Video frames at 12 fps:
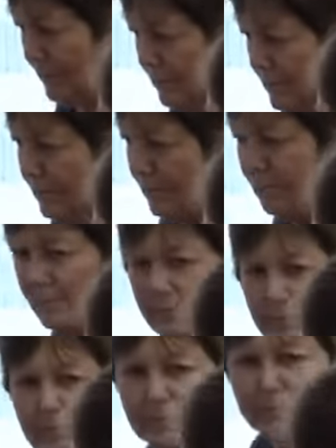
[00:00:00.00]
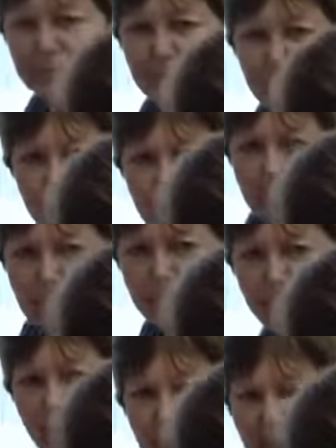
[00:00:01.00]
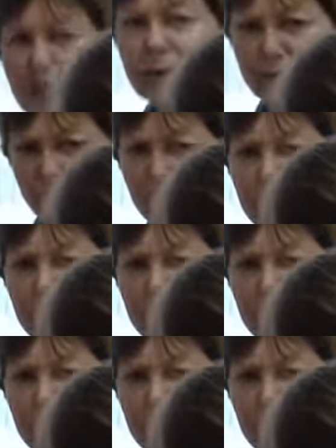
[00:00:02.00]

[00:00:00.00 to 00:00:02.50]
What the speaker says: of another heart attack, or in our case, another stroke.